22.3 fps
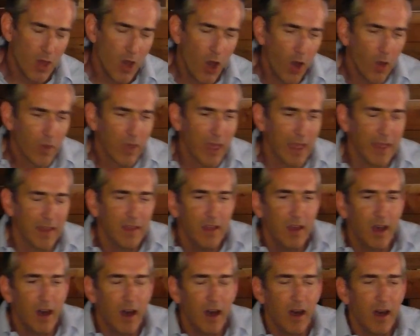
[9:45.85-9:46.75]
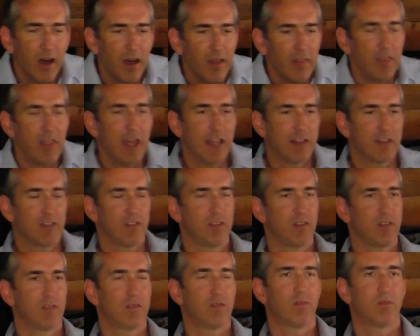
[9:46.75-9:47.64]
Okay,
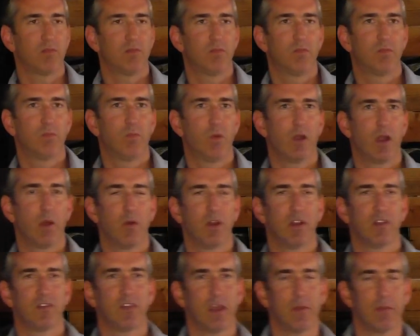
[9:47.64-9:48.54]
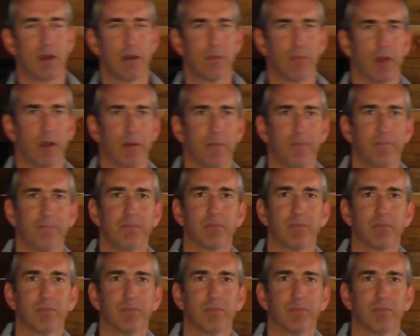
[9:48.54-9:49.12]
that's what I want to say about prayer.